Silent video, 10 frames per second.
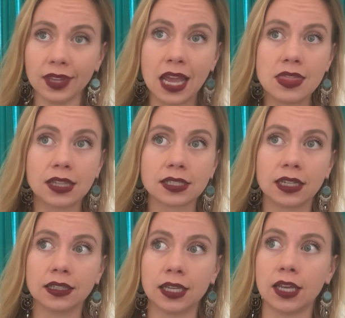And then
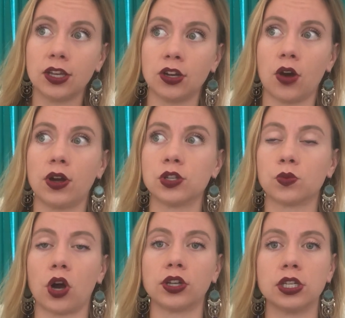suddenly, I
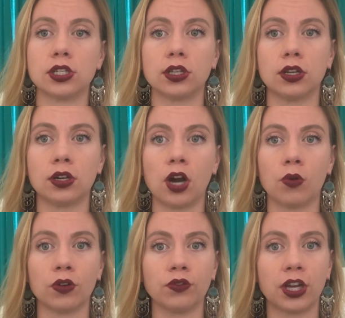just walked into
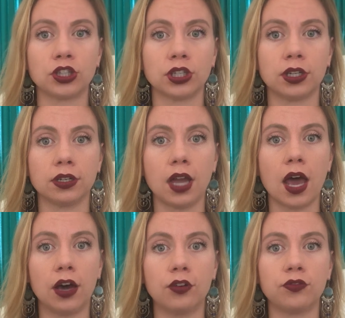a reflection
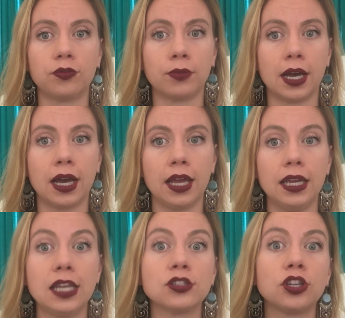of
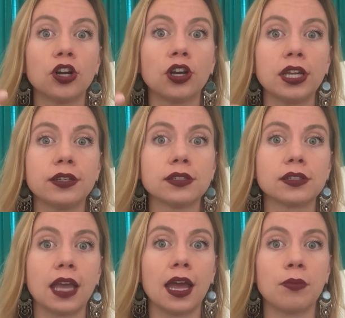my
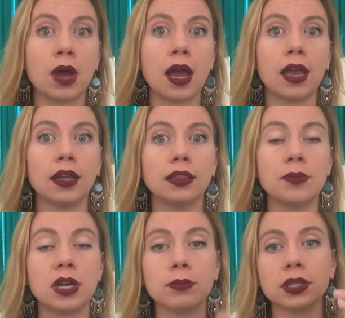insecurities and my
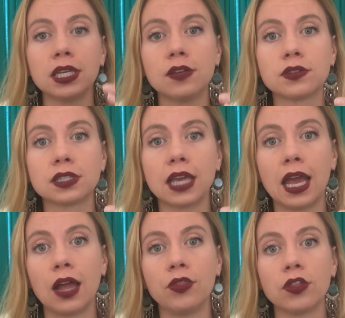limiting beliefs
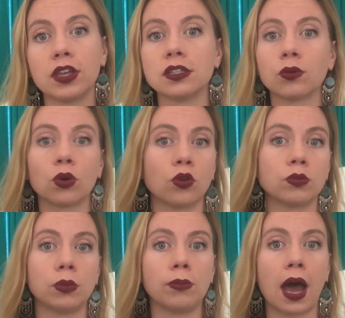and the things that were
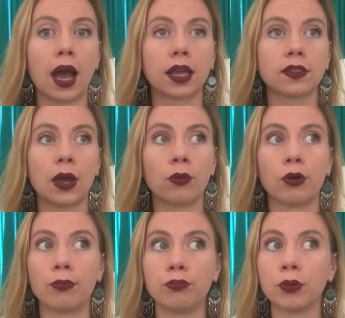holding me back that
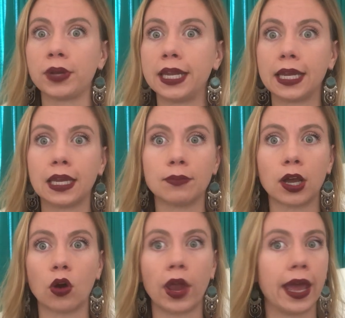were repeating in
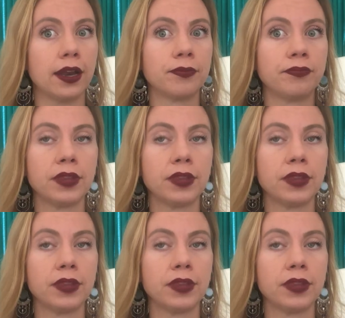my own head.